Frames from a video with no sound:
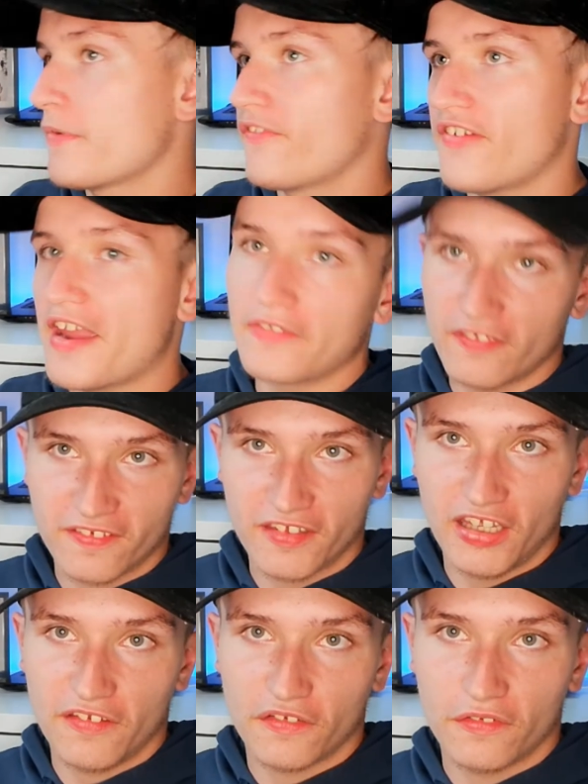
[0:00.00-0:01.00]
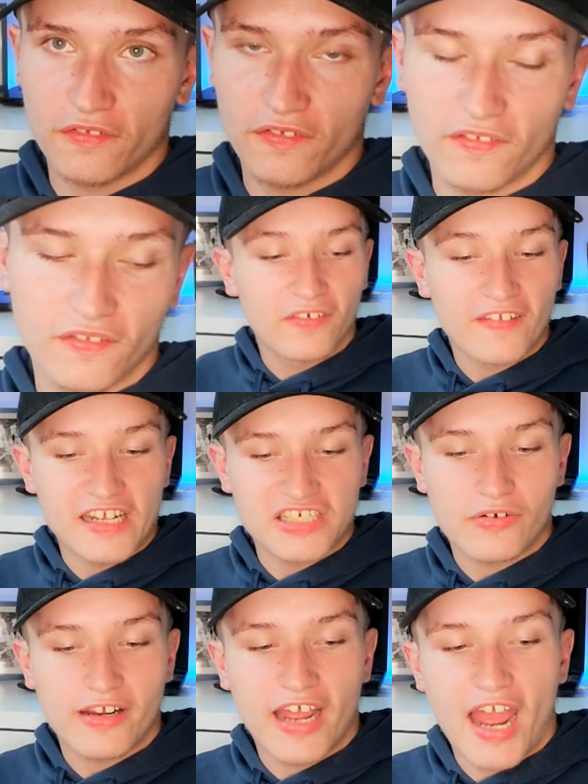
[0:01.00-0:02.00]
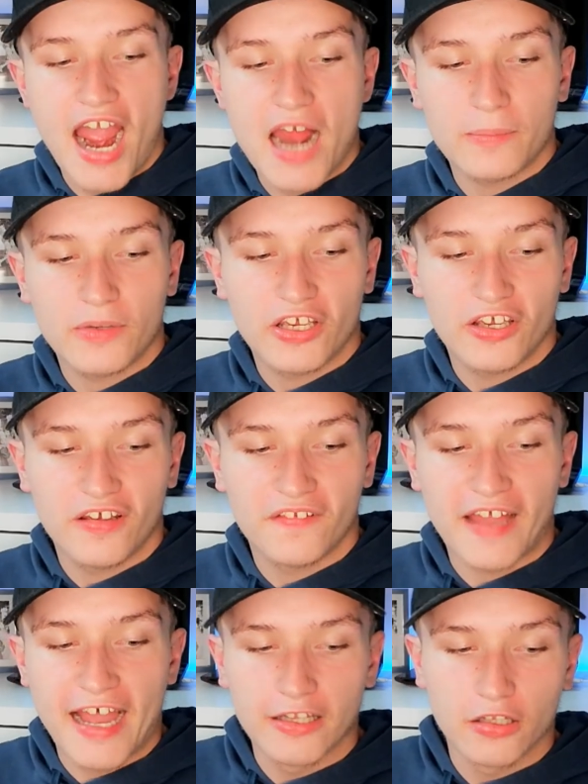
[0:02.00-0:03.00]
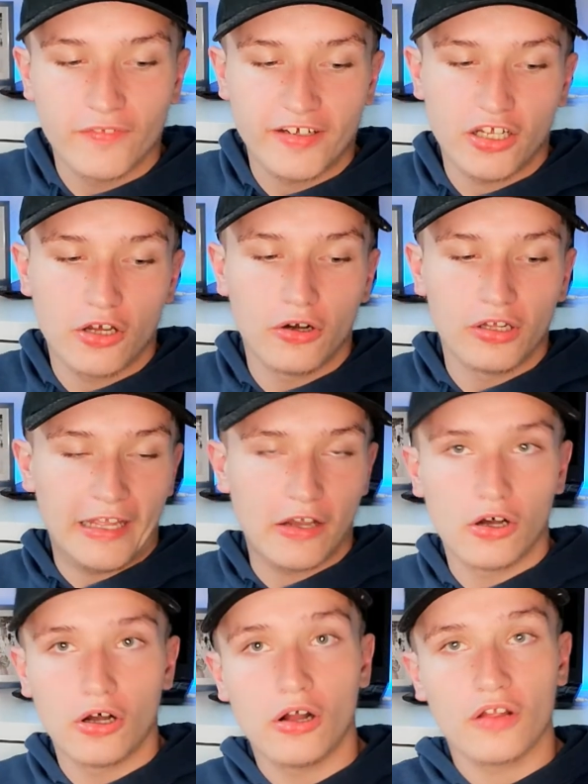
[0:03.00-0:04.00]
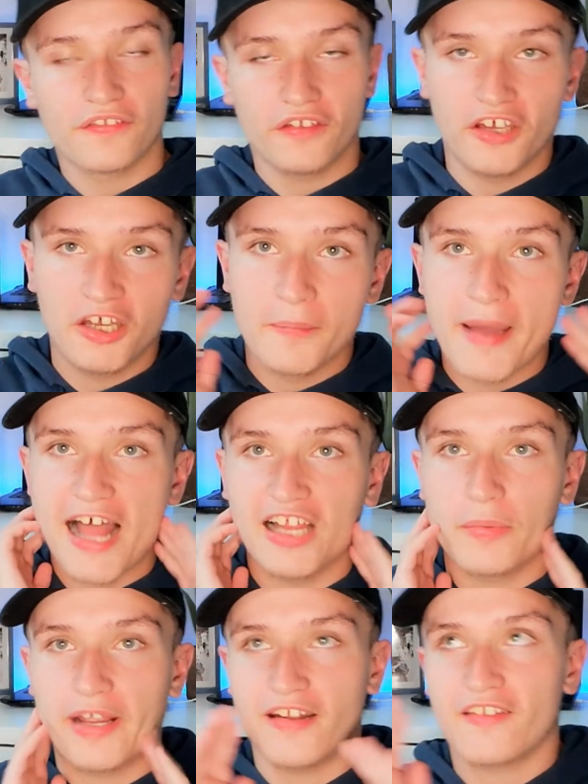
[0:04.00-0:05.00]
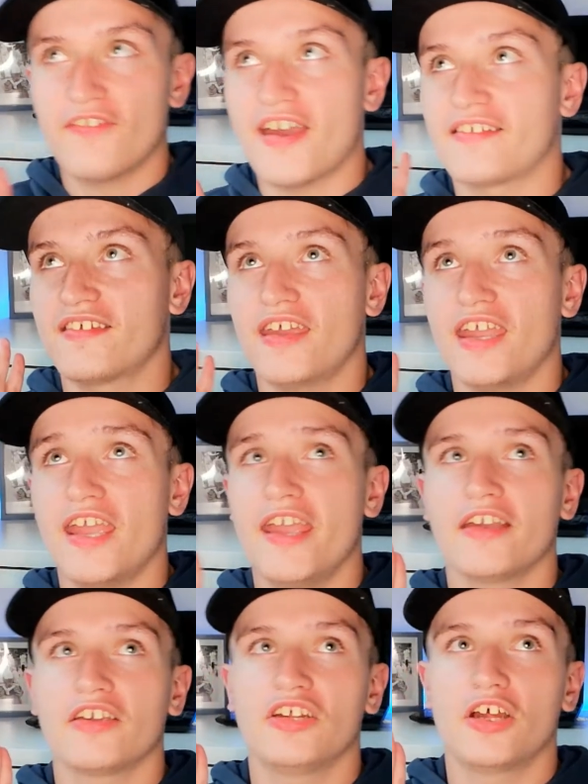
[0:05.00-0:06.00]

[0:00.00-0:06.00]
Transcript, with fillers: my favourite seasons. So it's actually quite hard because I love like the whole like autumn, Halloween aesthetic, you